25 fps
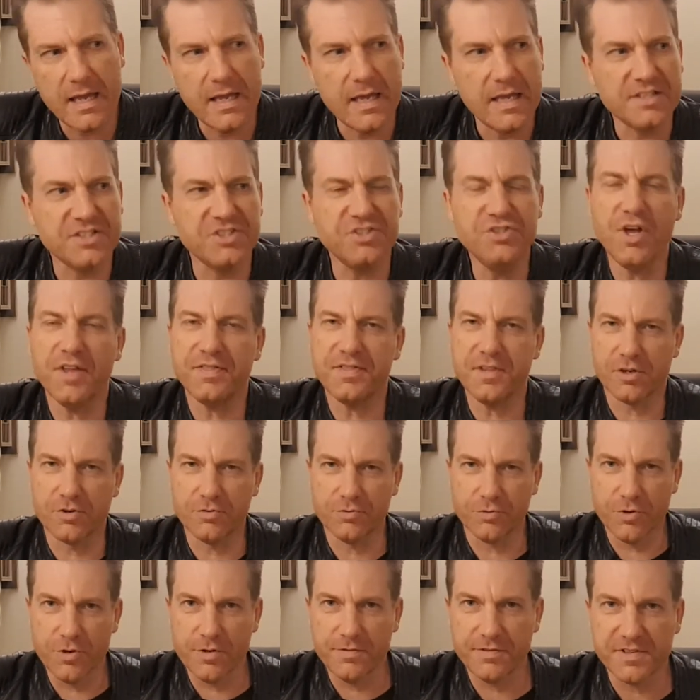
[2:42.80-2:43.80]
It's not the
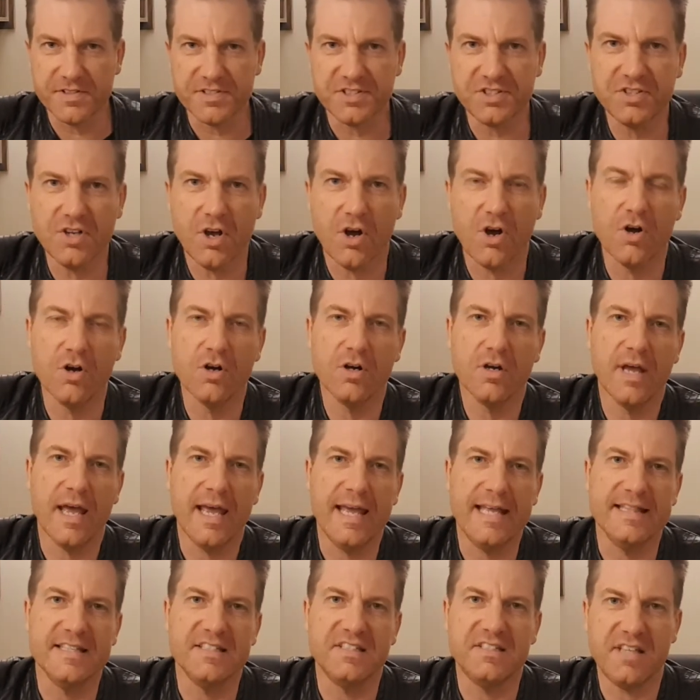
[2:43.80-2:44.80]
groove of the song
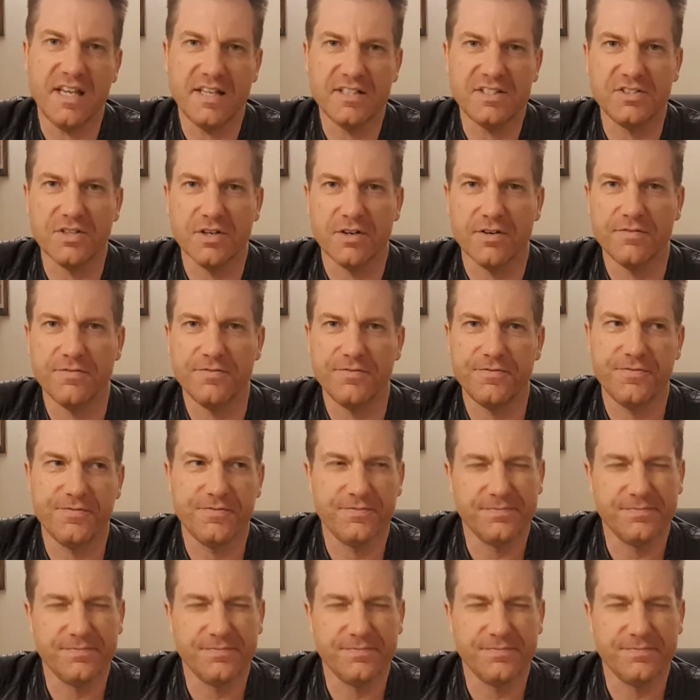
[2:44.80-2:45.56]
in the sense of